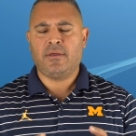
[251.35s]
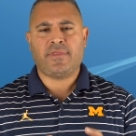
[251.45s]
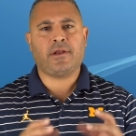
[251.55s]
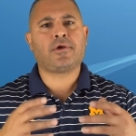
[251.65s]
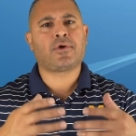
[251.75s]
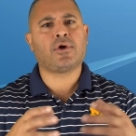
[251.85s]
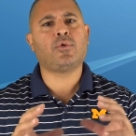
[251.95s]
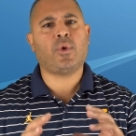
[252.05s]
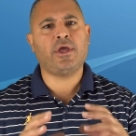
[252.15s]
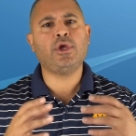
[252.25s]
incurred
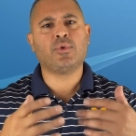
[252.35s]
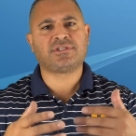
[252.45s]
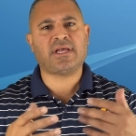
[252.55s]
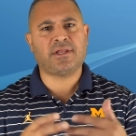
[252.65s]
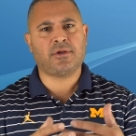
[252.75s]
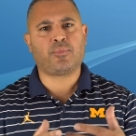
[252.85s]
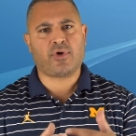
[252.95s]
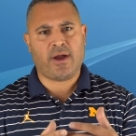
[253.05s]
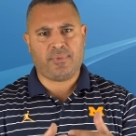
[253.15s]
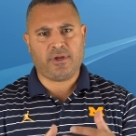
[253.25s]
while you were selling the
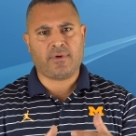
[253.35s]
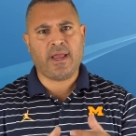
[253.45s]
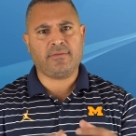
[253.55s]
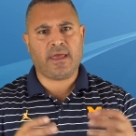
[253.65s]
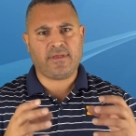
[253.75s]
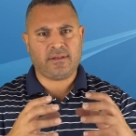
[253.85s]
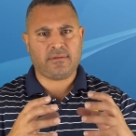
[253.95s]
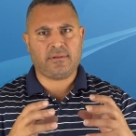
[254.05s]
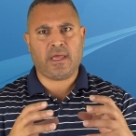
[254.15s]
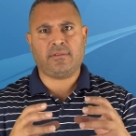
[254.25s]
property, right?
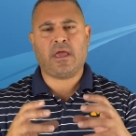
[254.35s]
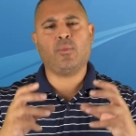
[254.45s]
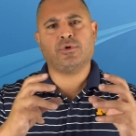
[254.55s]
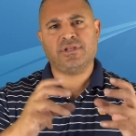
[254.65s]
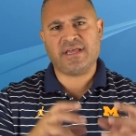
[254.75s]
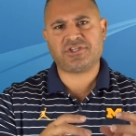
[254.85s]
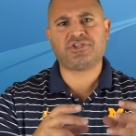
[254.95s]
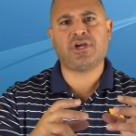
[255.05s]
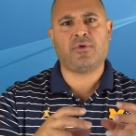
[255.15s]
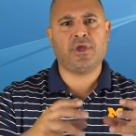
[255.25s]
That were
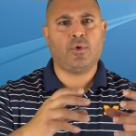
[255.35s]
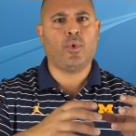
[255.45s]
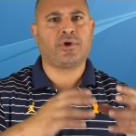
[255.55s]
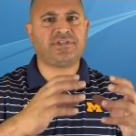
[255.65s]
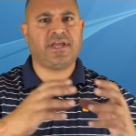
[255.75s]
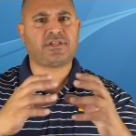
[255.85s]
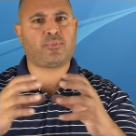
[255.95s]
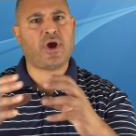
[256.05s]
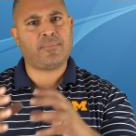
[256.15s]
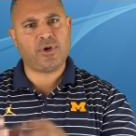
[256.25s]
necessary in order to get the
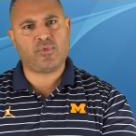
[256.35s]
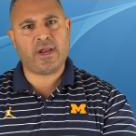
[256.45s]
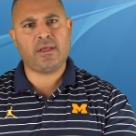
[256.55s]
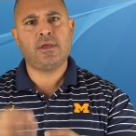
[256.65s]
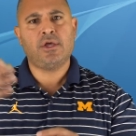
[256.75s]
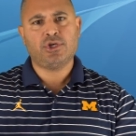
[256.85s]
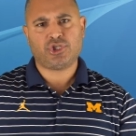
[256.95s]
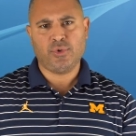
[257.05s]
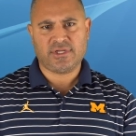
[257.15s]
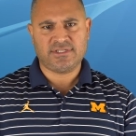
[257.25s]
property ready
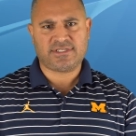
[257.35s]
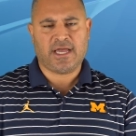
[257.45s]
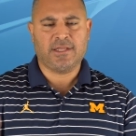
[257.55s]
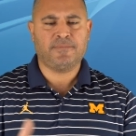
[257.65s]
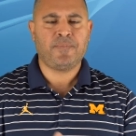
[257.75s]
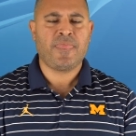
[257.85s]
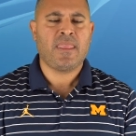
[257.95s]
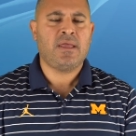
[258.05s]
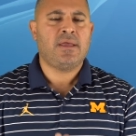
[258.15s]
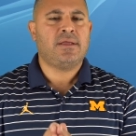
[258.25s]
so you can sell it.
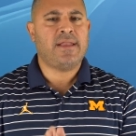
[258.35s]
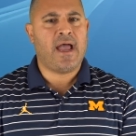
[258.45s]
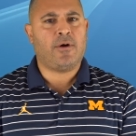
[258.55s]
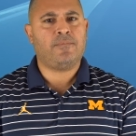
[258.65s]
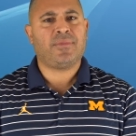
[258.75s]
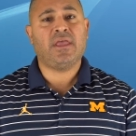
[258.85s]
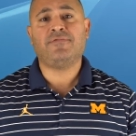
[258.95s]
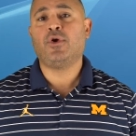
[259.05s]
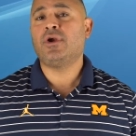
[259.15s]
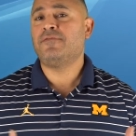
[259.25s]
Now, if
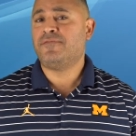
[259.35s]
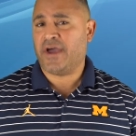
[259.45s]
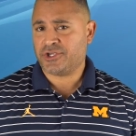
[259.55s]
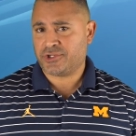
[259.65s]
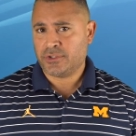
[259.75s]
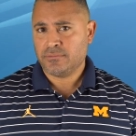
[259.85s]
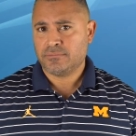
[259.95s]
you're an investor,